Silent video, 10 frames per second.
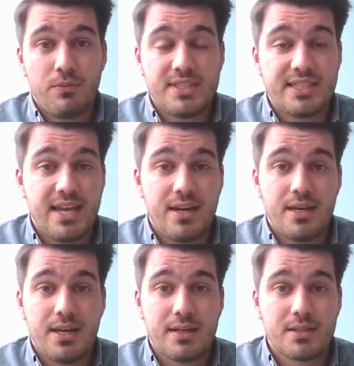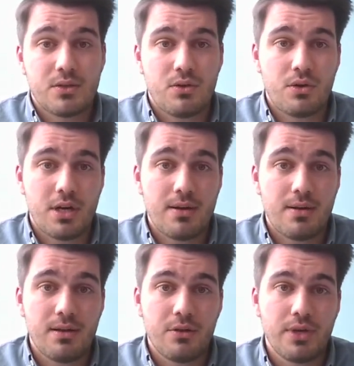standards,
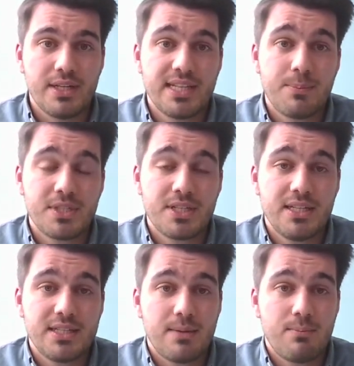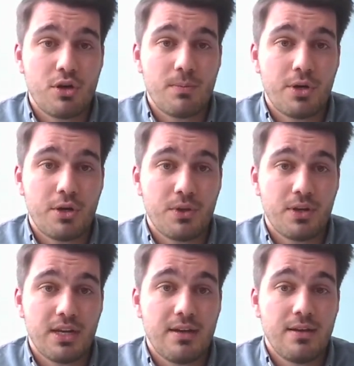or green subsidies are more
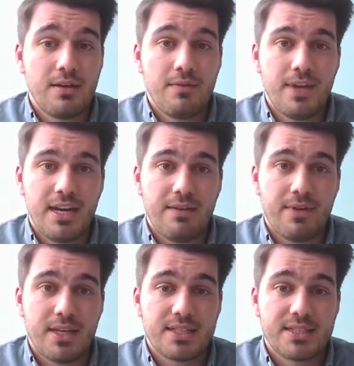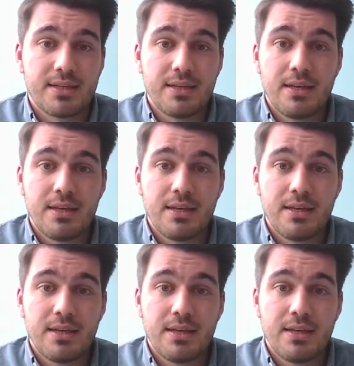popular than others.